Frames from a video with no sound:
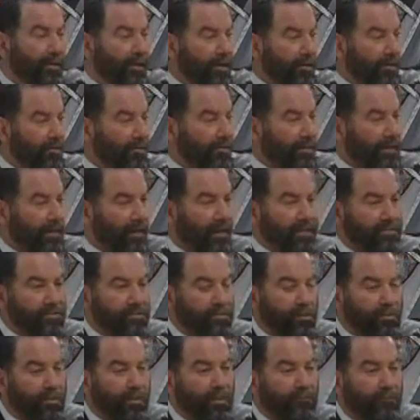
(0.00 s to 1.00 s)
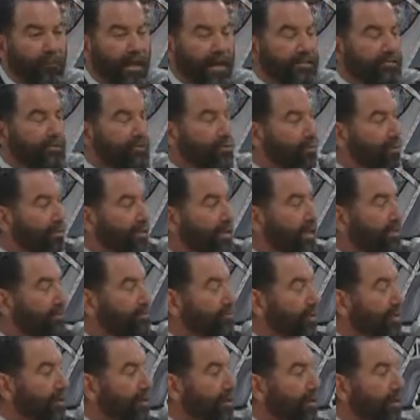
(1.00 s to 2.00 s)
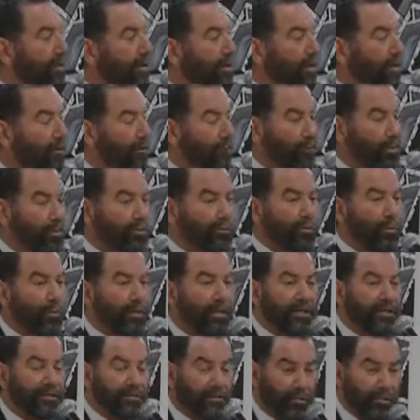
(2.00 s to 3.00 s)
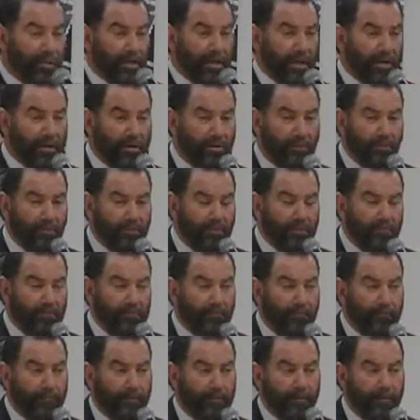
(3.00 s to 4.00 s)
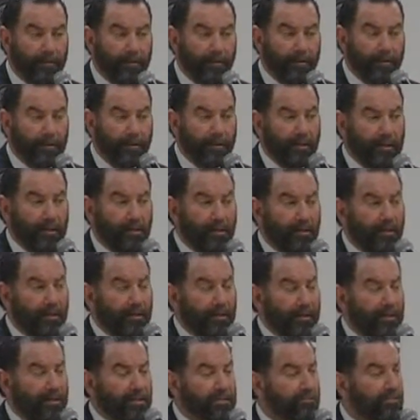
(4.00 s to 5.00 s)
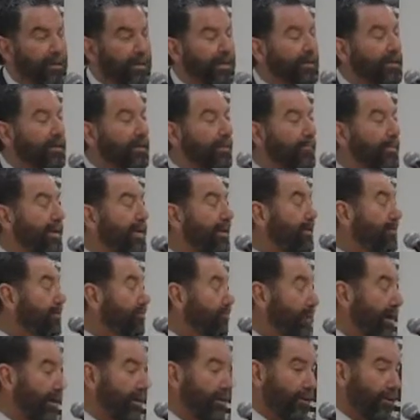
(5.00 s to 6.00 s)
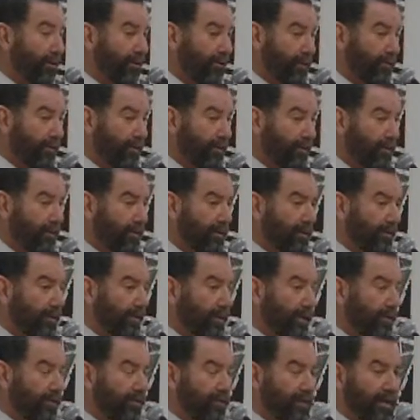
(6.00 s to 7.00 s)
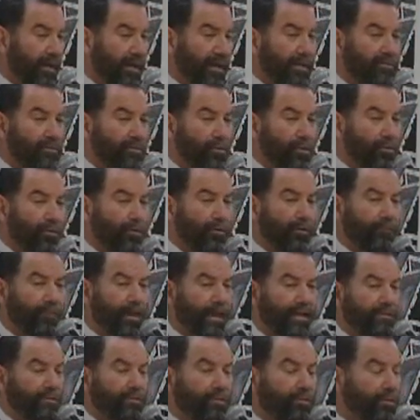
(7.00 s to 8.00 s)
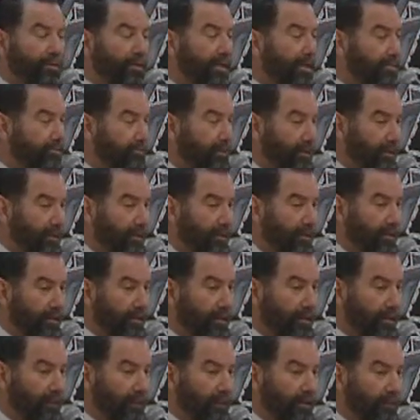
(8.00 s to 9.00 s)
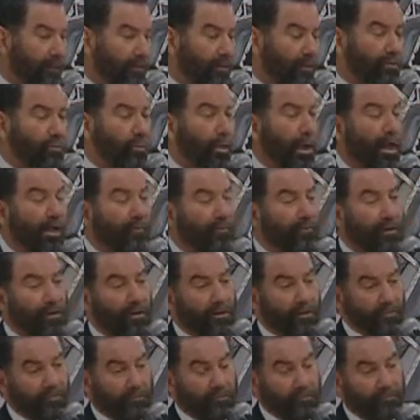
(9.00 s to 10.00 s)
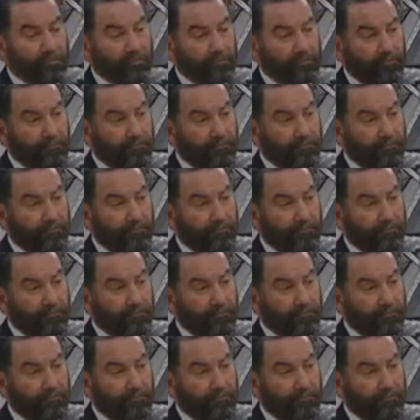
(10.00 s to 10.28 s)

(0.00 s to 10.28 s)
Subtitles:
here in the Calexico Unified School District for 22 years. He's been an administrator in the Calexico Unified School District for 12 years.